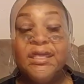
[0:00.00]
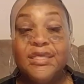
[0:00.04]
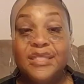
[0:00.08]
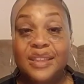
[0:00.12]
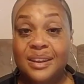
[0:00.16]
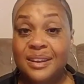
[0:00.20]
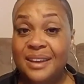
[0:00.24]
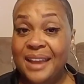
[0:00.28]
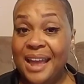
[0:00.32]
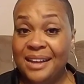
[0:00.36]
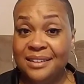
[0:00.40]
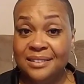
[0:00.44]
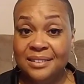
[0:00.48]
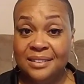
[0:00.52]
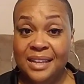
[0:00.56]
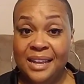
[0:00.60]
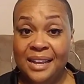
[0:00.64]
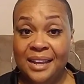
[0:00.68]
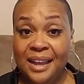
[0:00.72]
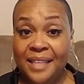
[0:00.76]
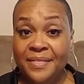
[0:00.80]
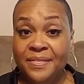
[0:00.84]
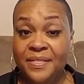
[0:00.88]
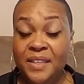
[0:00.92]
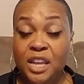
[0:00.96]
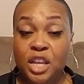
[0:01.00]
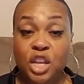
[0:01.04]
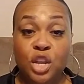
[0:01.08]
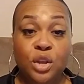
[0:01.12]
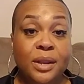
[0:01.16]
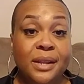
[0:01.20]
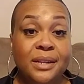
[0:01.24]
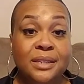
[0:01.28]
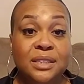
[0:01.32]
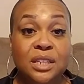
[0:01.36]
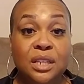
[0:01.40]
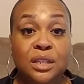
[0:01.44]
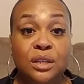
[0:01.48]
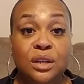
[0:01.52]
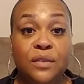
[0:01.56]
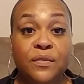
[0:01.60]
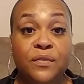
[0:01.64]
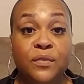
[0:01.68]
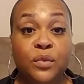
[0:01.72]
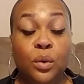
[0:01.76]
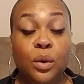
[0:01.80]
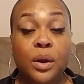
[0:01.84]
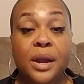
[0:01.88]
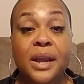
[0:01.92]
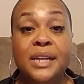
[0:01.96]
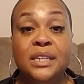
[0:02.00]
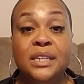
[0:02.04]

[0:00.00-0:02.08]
The next thing I think you need to look for